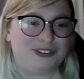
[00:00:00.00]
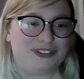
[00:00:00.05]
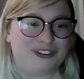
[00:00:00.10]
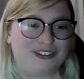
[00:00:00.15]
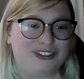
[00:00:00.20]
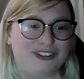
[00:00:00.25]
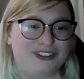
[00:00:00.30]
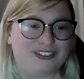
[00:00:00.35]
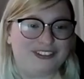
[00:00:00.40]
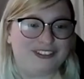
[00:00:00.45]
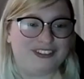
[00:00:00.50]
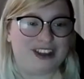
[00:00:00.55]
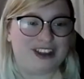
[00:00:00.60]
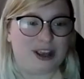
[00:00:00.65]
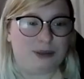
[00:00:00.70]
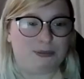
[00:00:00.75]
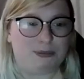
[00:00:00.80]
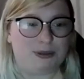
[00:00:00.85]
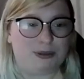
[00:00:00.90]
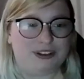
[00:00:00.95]
all this is
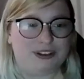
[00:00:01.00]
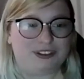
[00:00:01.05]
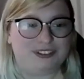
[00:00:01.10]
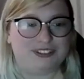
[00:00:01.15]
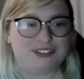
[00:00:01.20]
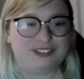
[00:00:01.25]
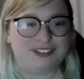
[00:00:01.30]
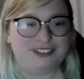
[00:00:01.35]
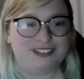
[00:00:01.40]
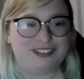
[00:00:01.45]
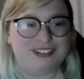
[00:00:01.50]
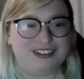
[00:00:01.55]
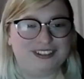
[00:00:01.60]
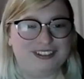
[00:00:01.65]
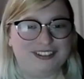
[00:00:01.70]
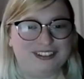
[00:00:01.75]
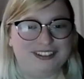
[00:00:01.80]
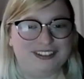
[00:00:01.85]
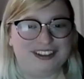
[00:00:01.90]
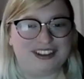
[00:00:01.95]
happening?
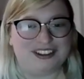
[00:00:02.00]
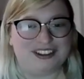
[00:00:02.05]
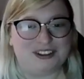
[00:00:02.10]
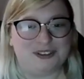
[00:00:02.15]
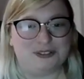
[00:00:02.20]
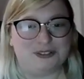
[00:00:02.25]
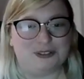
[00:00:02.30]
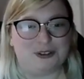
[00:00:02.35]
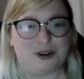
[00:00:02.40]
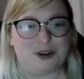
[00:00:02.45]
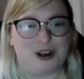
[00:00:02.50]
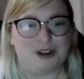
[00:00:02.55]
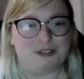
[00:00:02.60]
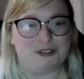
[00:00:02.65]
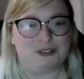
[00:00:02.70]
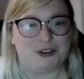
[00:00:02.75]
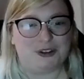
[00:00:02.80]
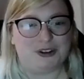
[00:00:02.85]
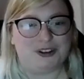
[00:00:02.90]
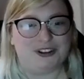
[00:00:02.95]
Like you've
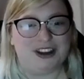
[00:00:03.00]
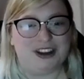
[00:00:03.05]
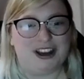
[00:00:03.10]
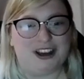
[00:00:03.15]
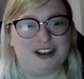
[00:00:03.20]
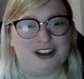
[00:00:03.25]
recovered.